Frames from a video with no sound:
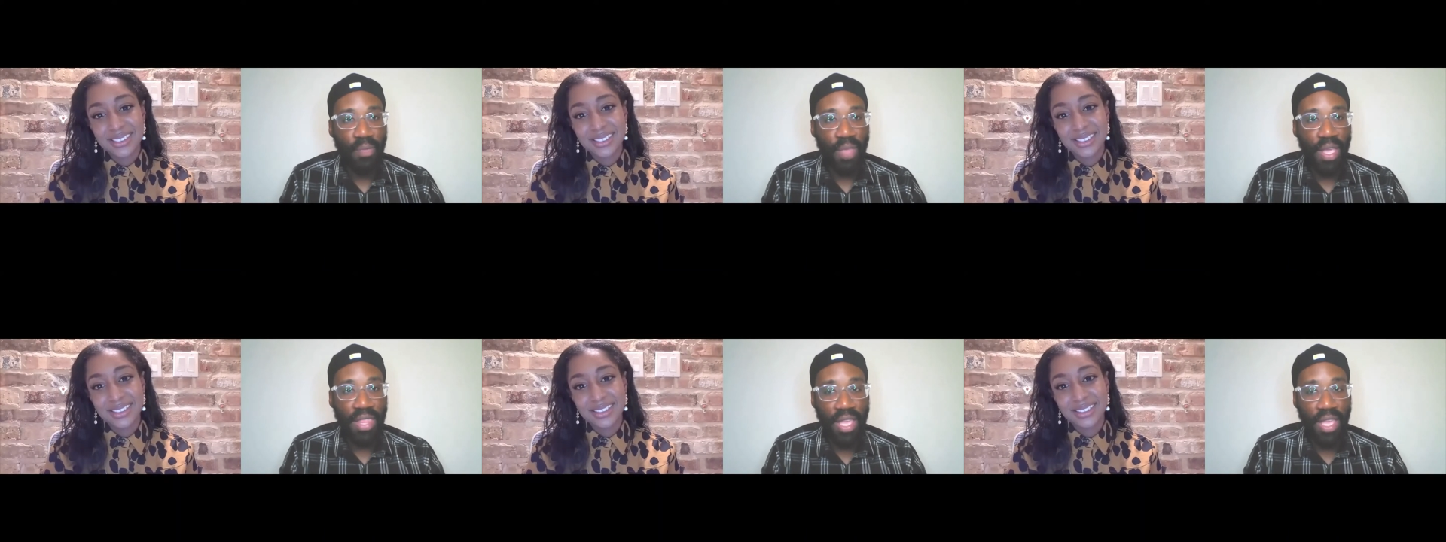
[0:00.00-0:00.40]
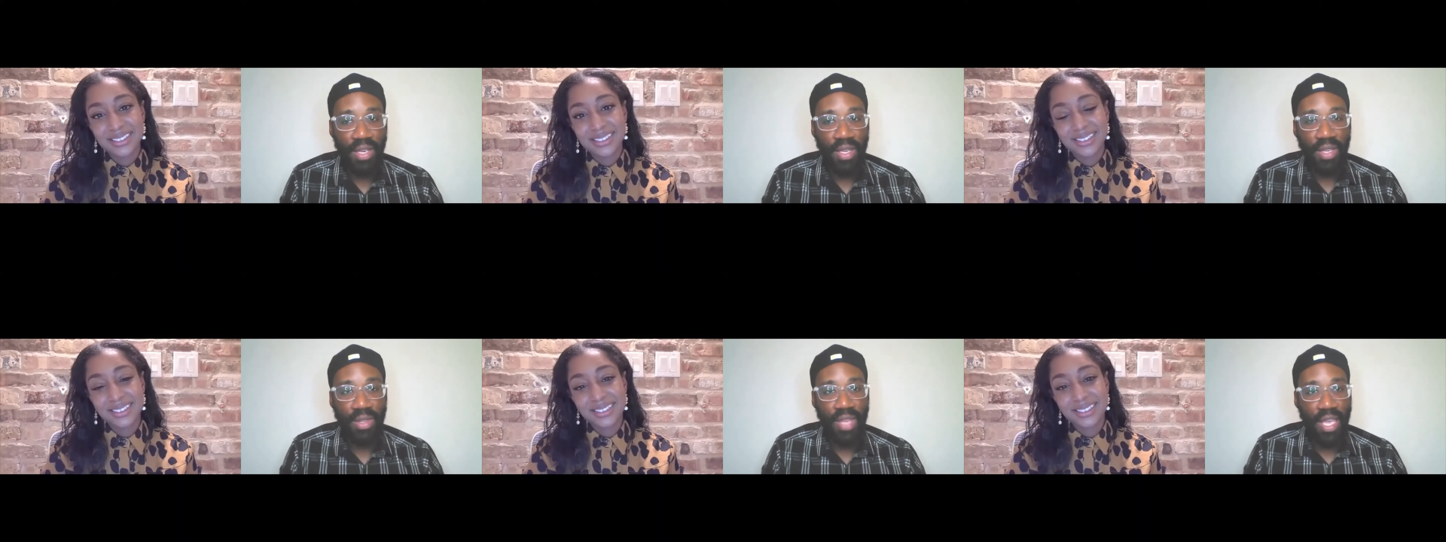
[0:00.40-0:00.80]
Speaker 1: And
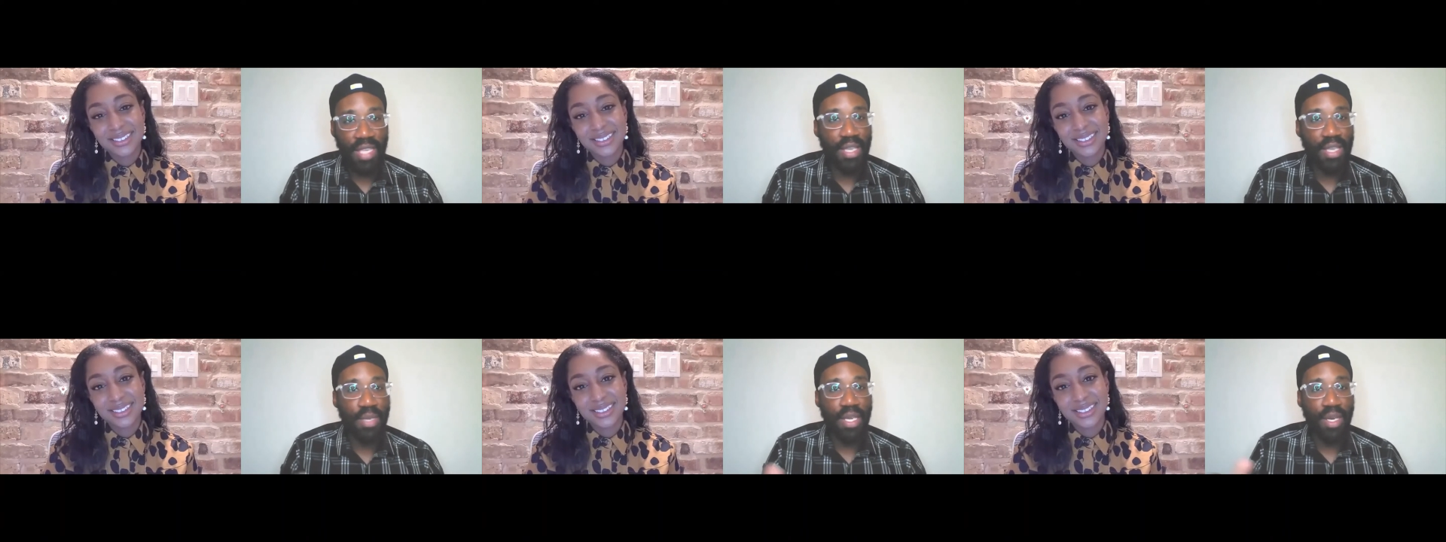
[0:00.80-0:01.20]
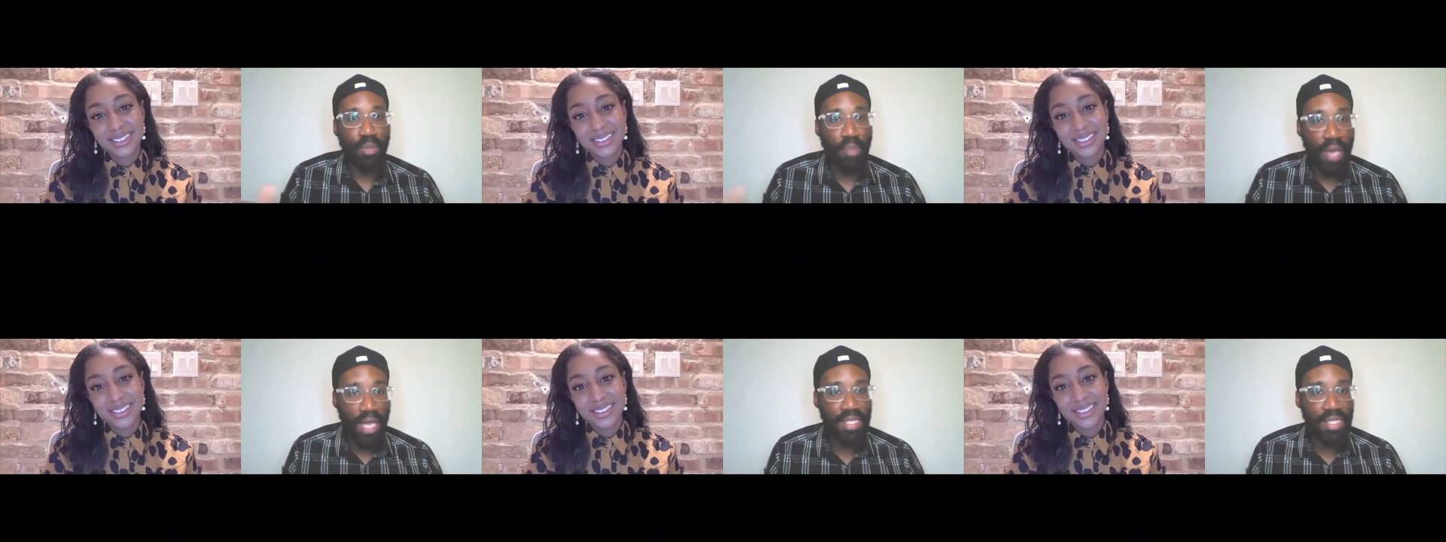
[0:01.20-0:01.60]
then next time you get a
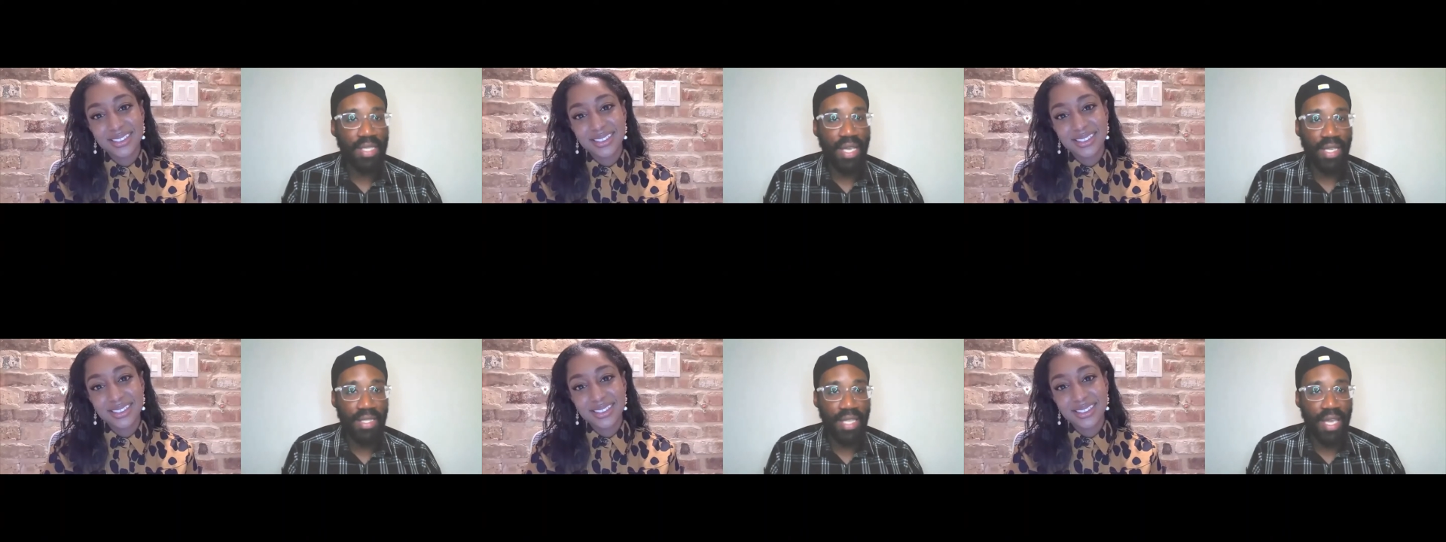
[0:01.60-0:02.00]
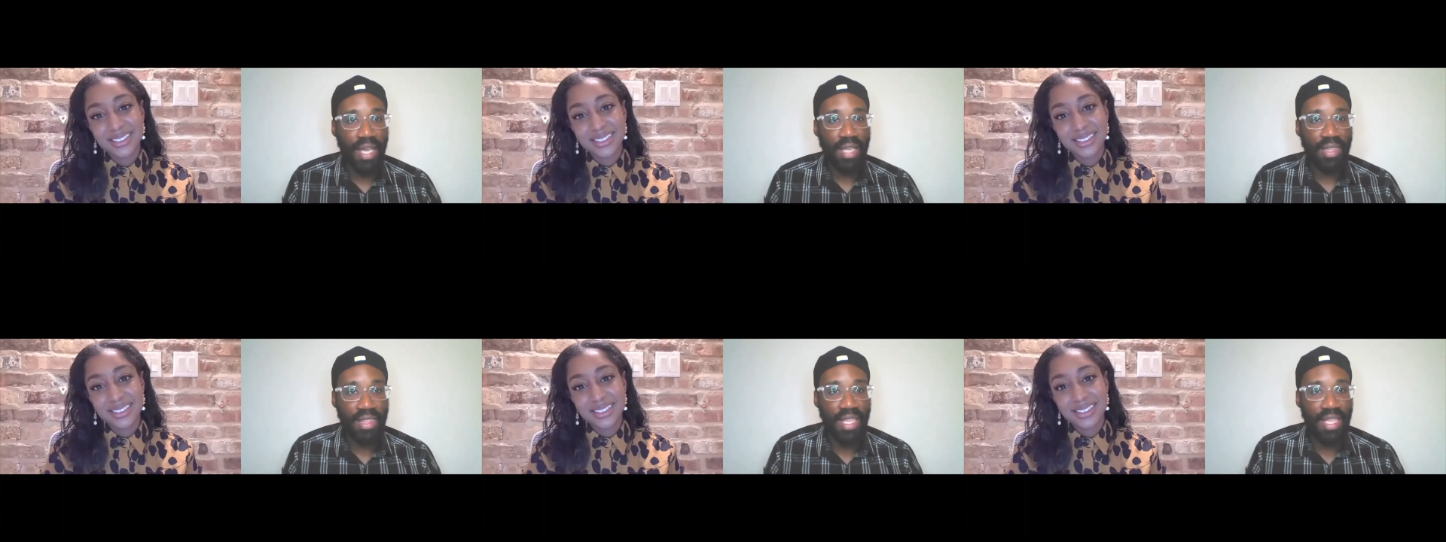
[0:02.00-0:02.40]
patient like
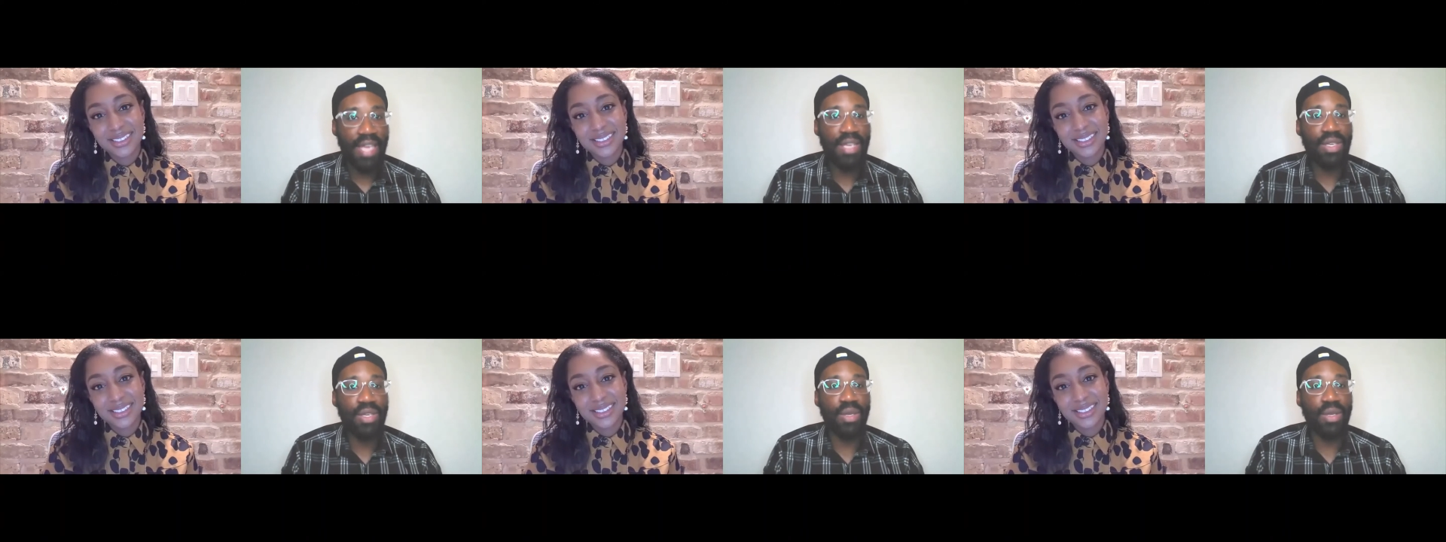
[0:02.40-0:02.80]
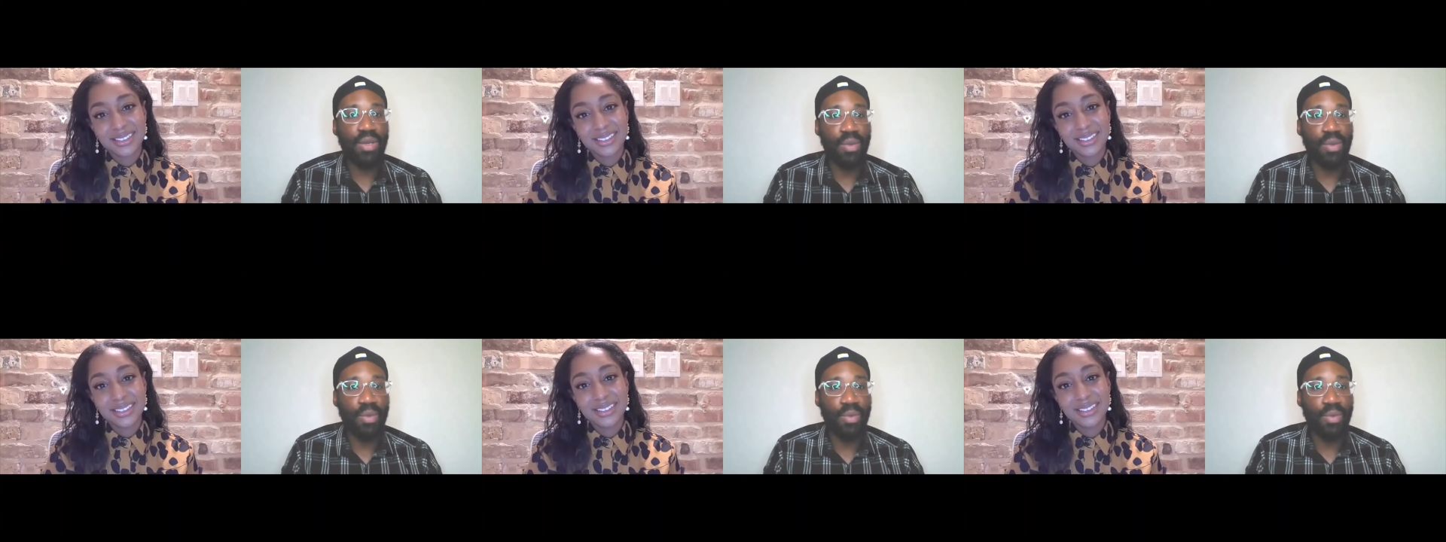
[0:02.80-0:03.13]
that, then you can